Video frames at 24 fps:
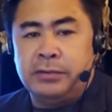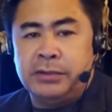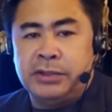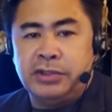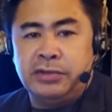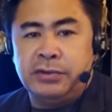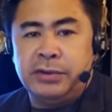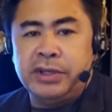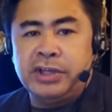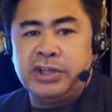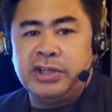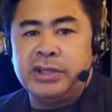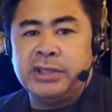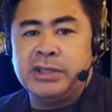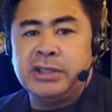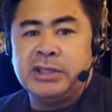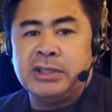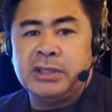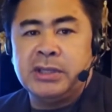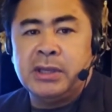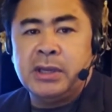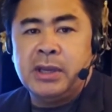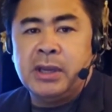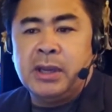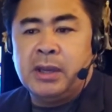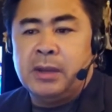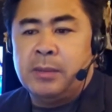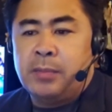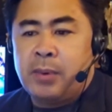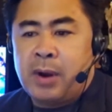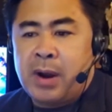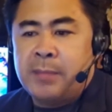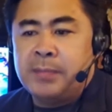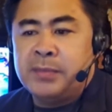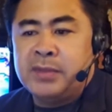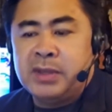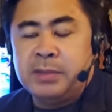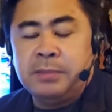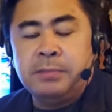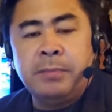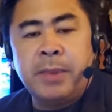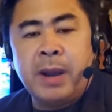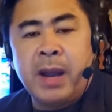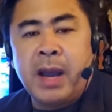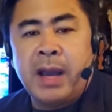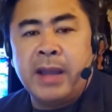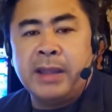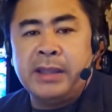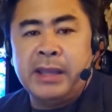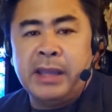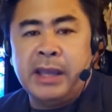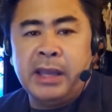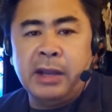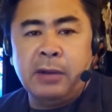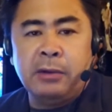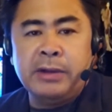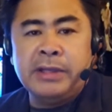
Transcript: restrictions prompted by the